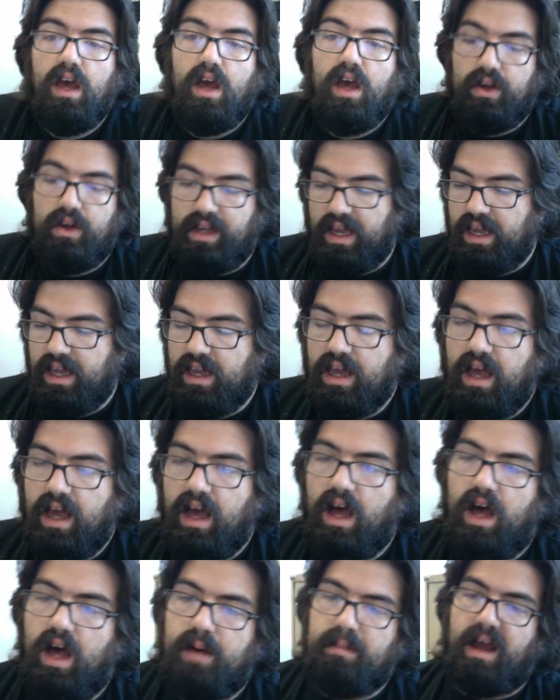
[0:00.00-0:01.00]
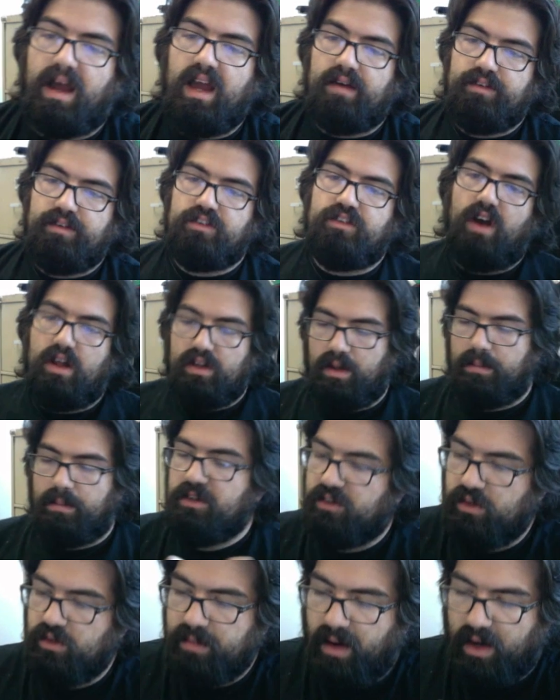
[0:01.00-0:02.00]
Okay, I have $1. I'm going
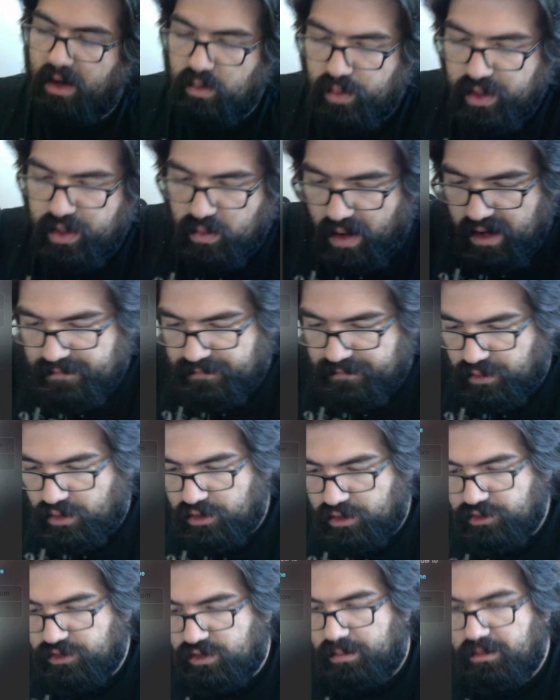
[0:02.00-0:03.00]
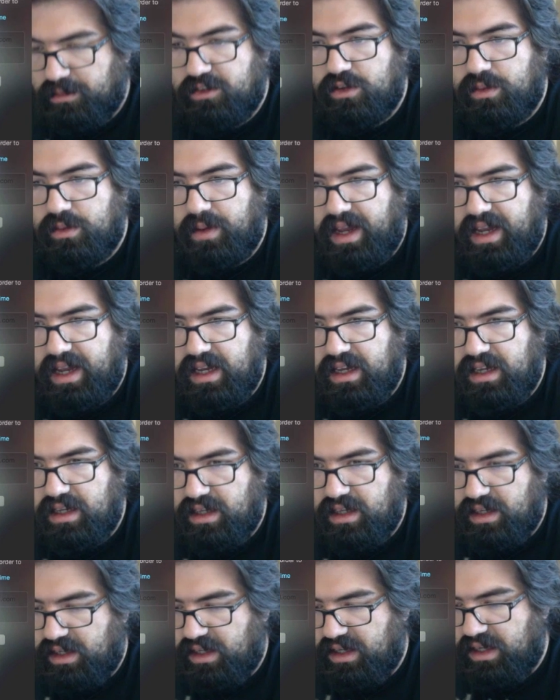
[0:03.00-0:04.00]
to do my rewrite first. So I'm going to do
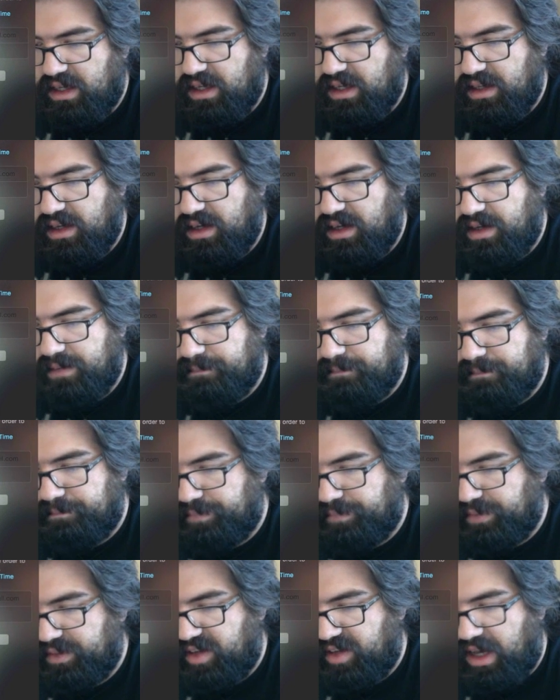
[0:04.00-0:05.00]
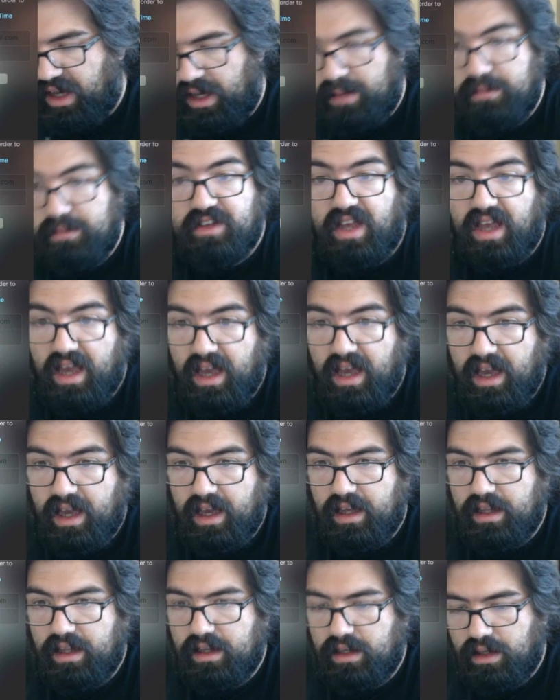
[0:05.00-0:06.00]
80 times
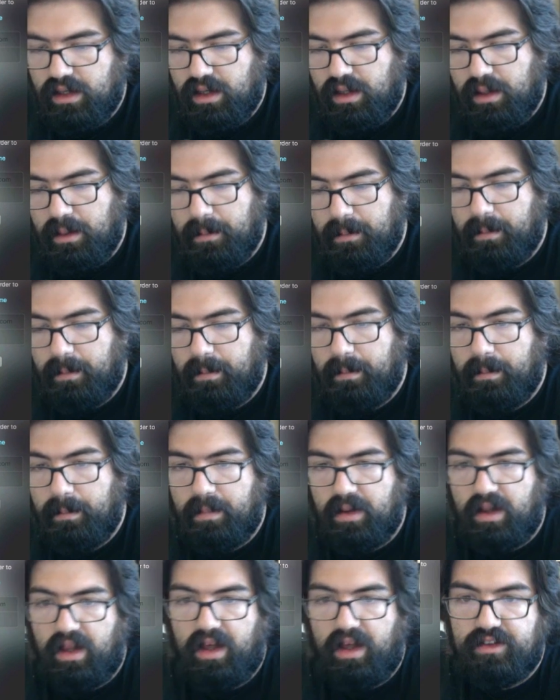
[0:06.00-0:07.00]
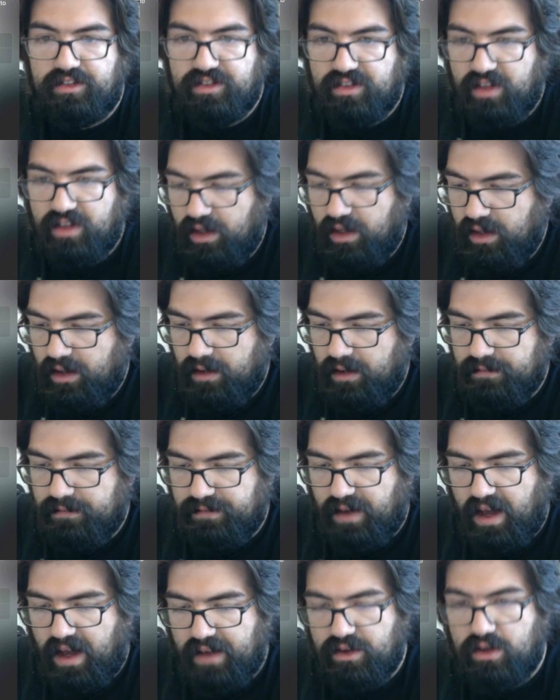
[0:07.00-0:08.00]
N plus
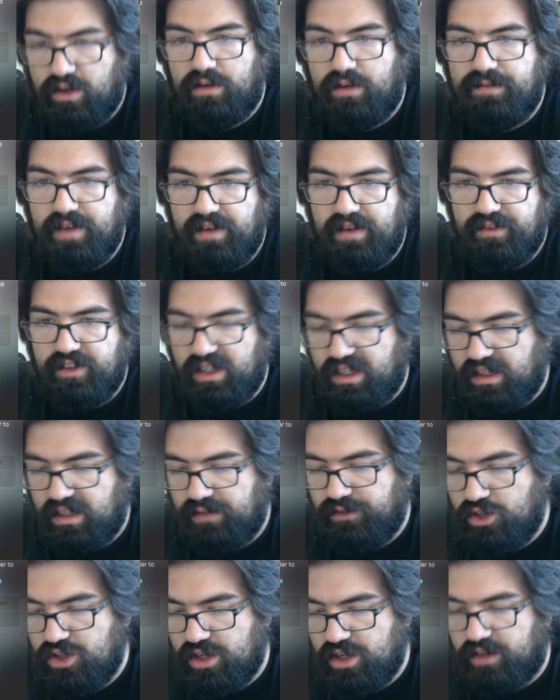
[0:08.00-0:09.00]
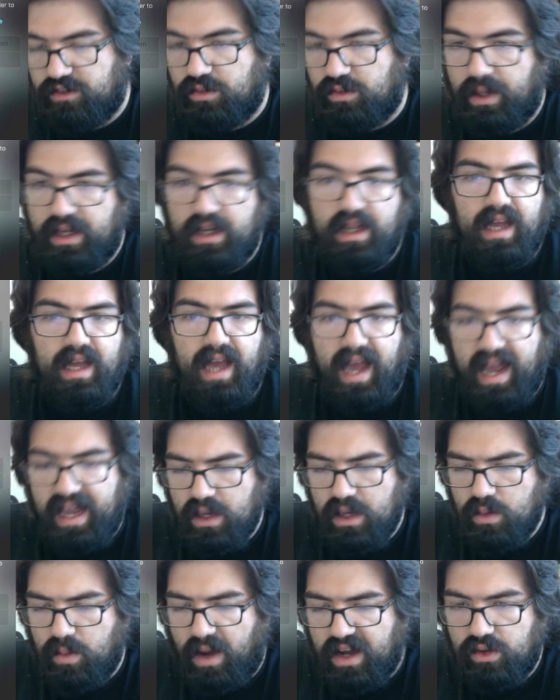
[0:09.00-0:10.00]
550. And if you just went, hey,
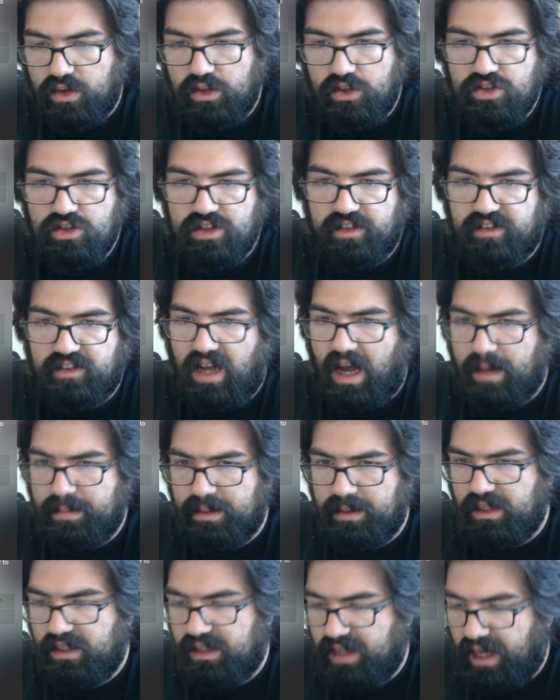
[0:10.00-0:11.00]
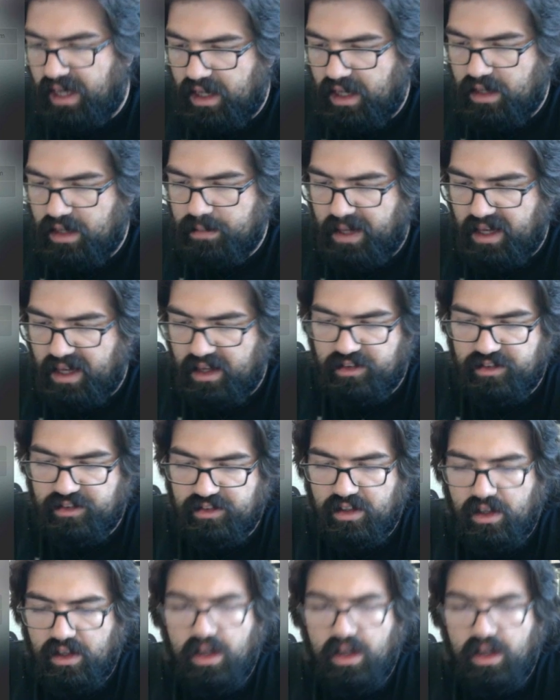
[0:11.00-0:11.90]
why don't you just copy and paste?